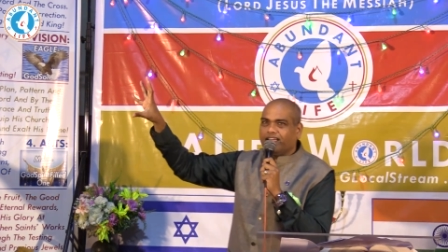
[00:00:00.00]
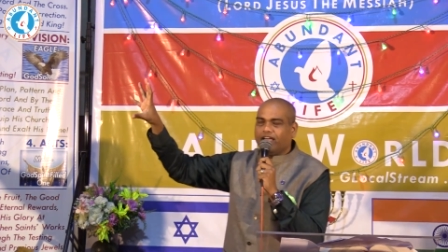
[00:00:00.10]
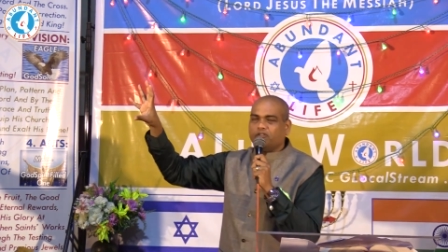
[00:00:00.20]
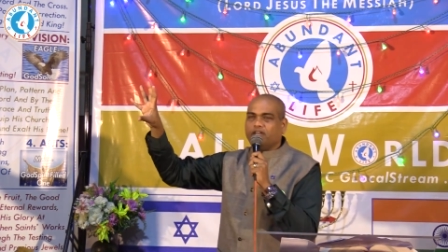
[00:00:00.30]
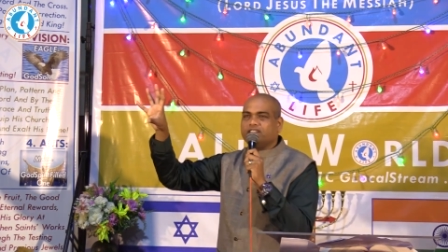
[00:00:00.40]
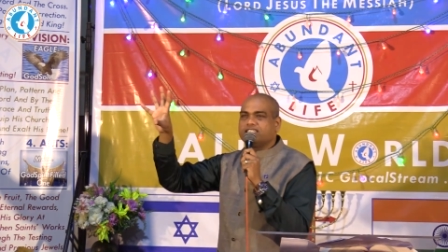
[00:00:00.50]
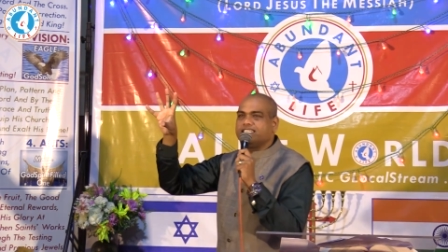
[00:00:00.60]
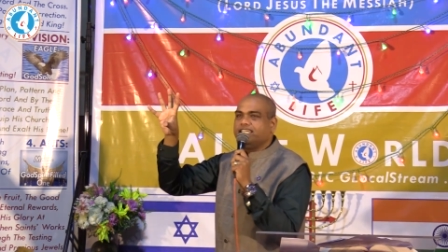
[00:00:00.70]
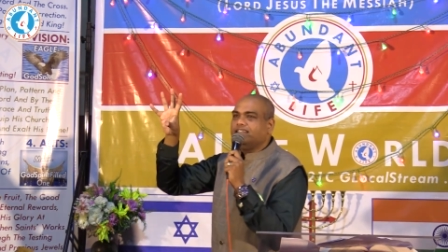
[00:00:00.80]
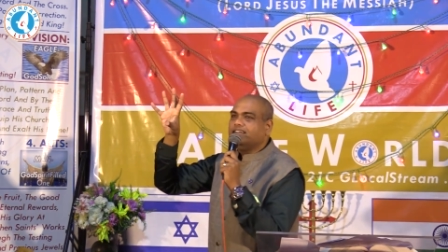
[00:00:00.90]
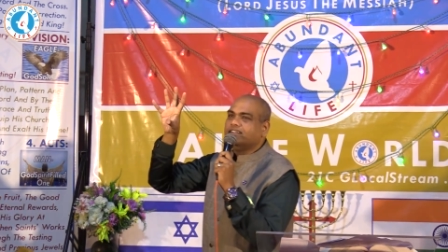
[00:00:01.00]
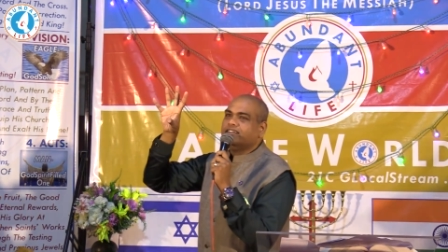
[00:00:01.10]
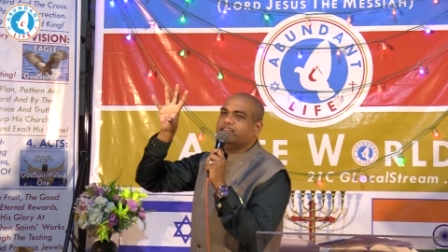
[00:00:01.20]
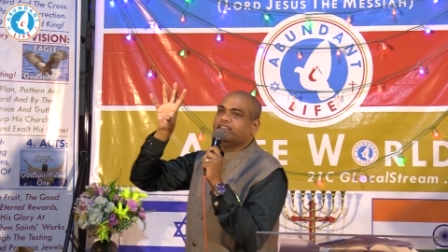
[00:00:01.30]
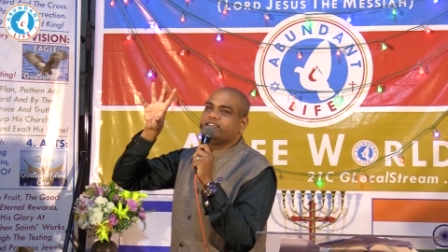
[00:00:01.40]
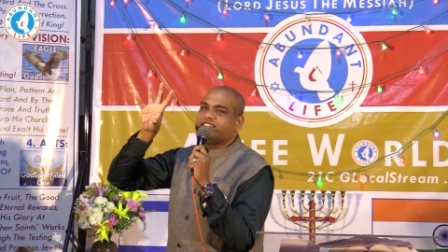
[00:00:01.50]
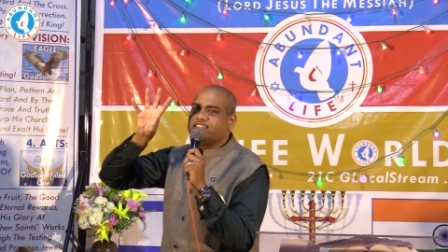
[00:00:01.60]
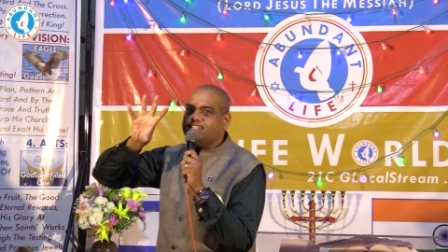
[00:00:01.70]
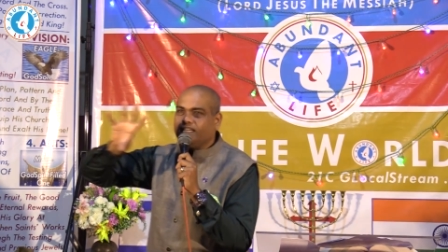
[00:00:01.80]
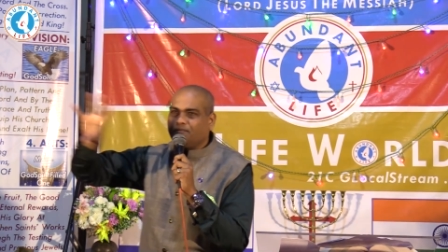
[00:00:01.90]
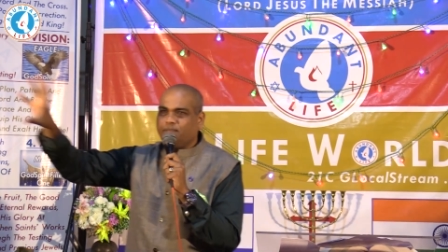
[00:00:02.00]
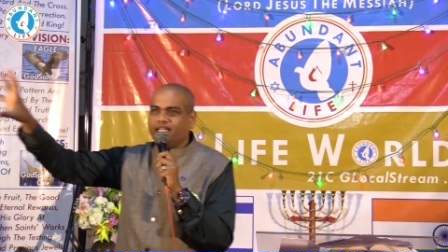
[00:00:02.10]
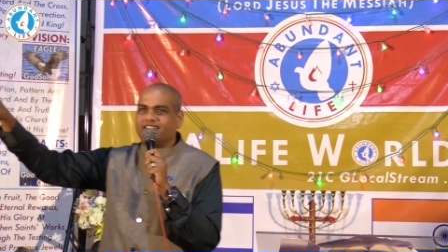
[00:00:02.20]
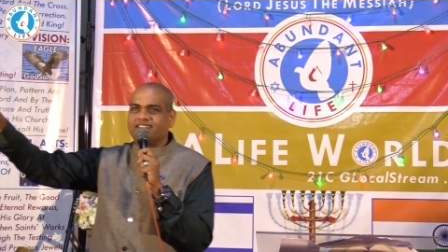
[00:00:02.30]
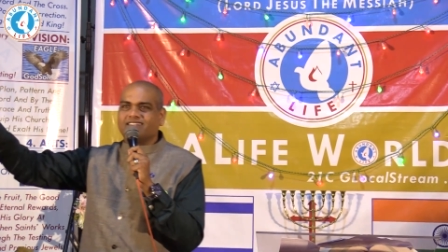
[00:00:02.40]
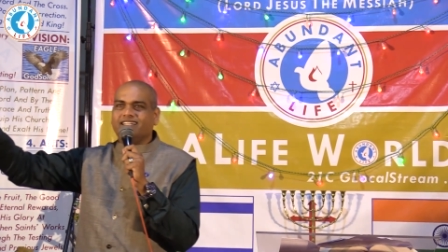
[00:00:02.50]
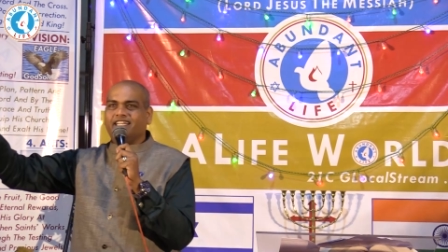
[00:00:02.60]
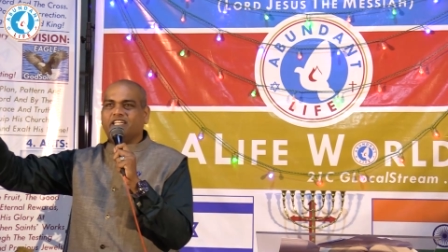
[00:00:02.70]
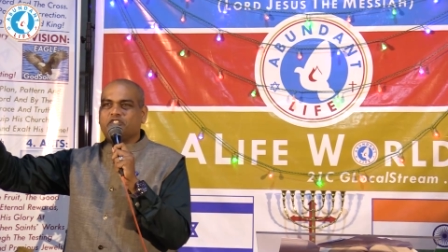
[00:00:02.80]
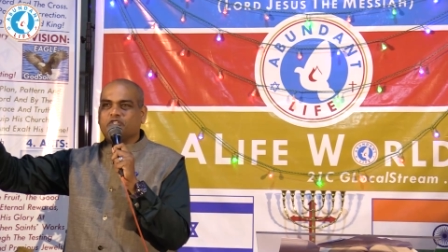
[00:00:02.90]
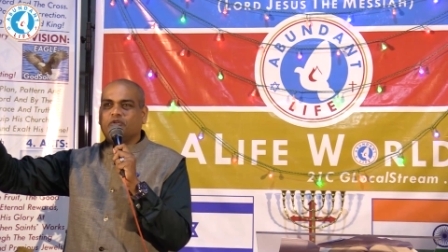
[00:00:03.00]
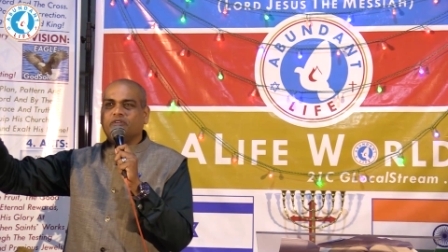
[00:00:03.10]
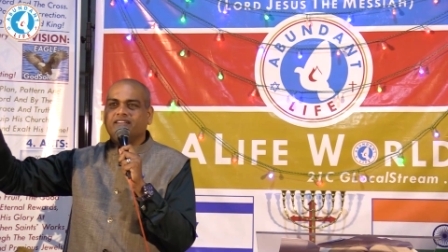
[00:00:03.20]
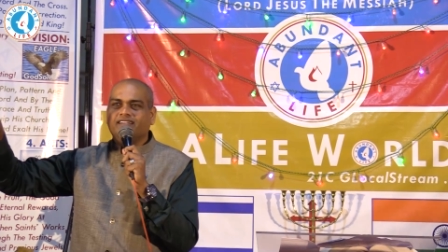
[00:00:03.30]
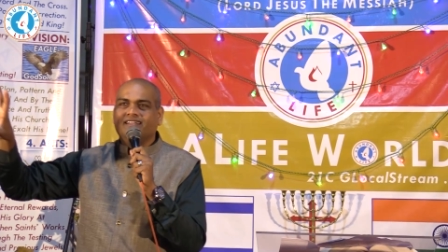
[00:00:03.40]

Have you ever seen sneak peeks that they show?